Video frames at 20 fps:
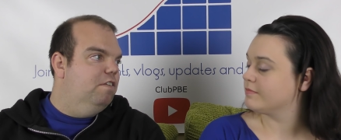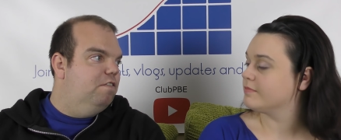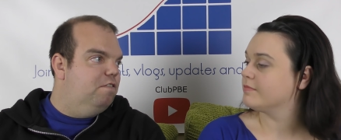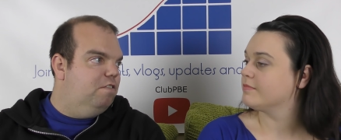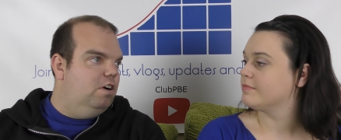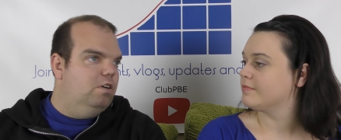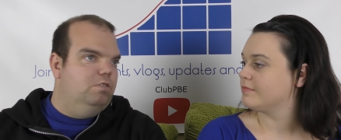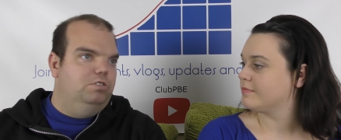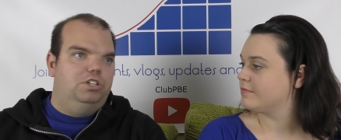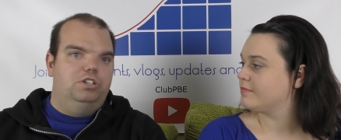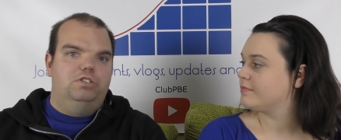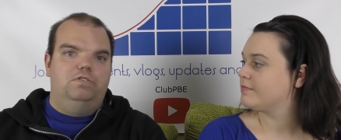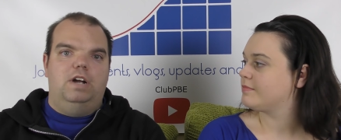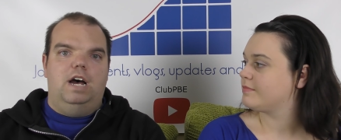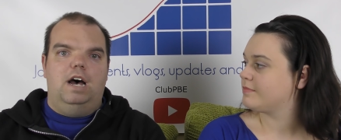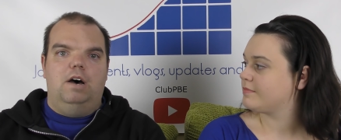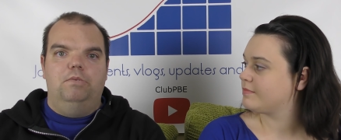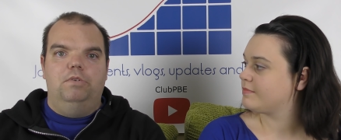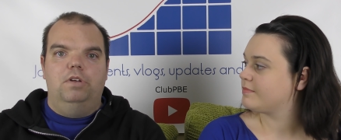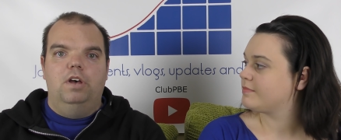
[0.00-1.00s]
Speaker 1: mm. it throws you
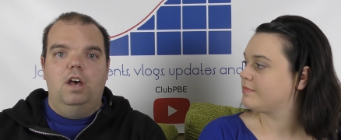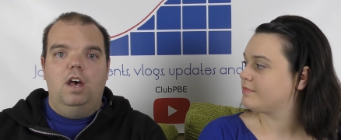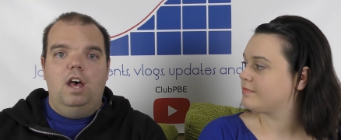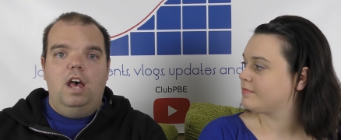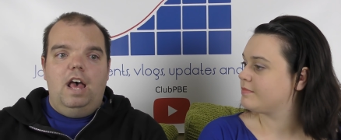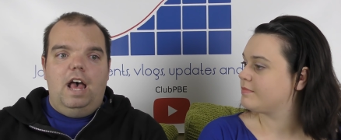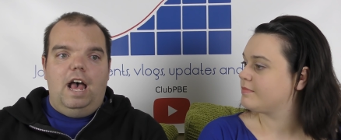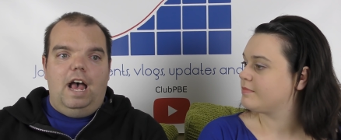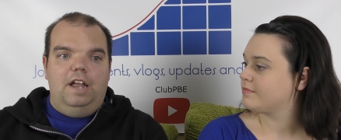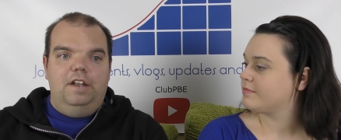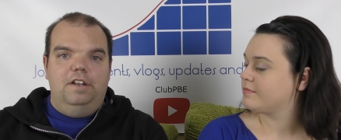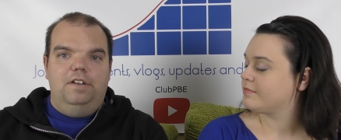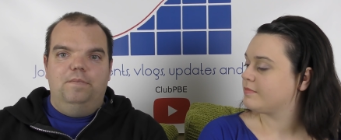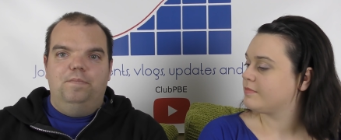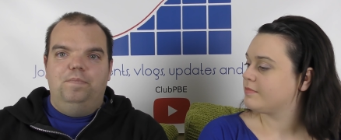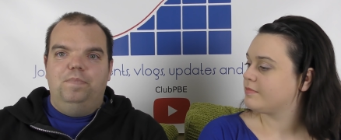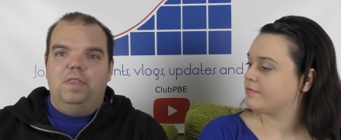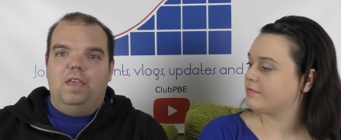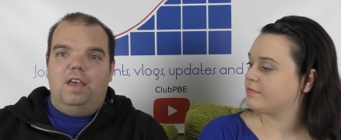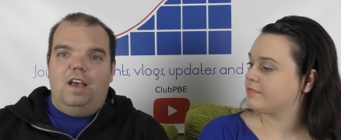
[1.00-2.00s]
around. And
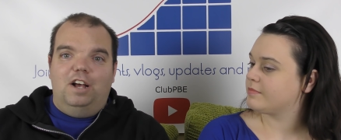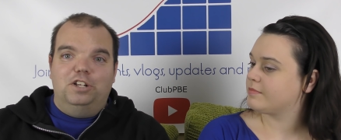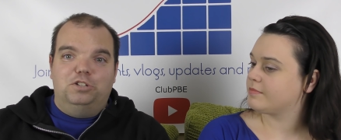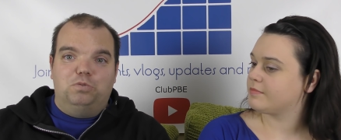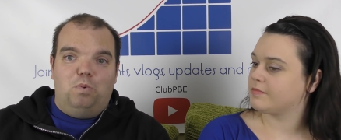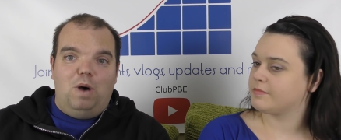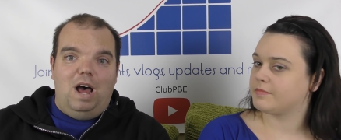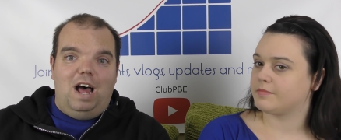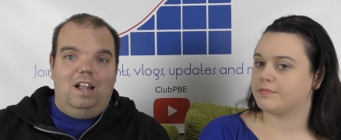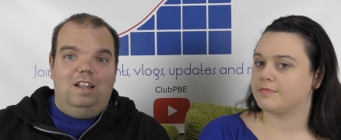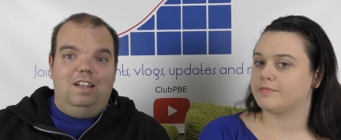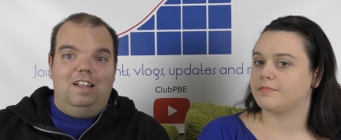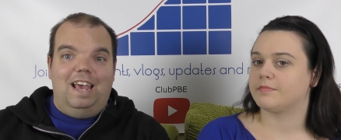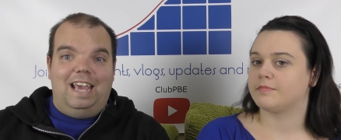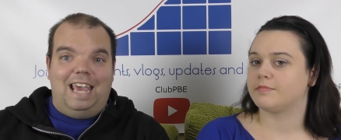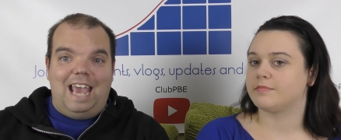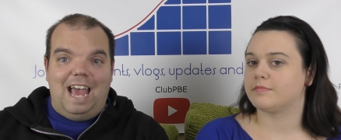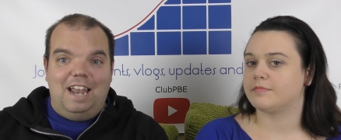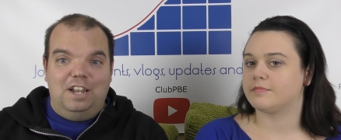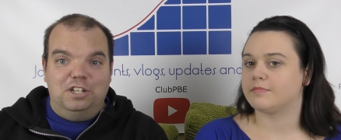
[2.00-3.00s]
as well,
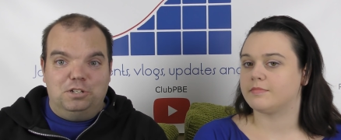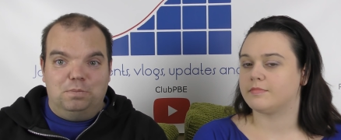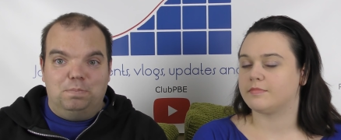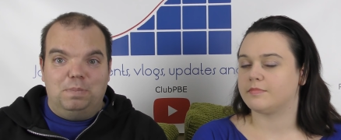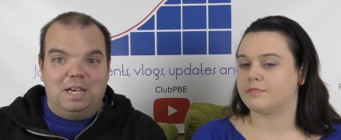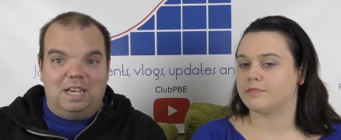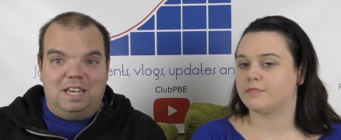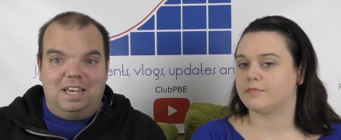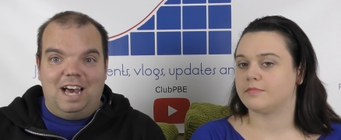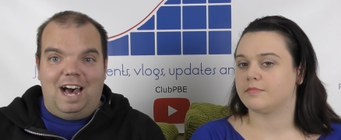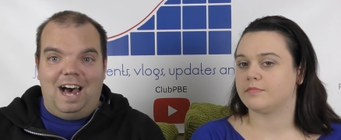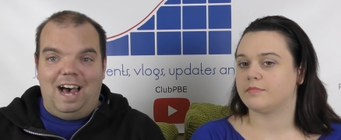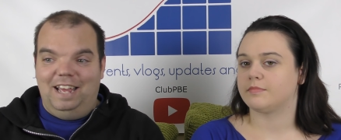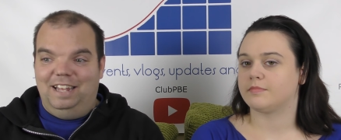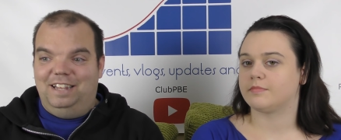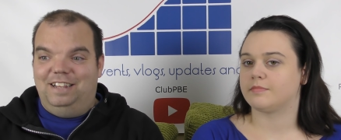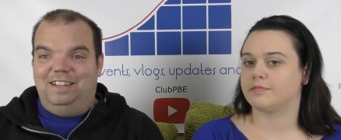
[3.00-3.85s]
again, as a big guy,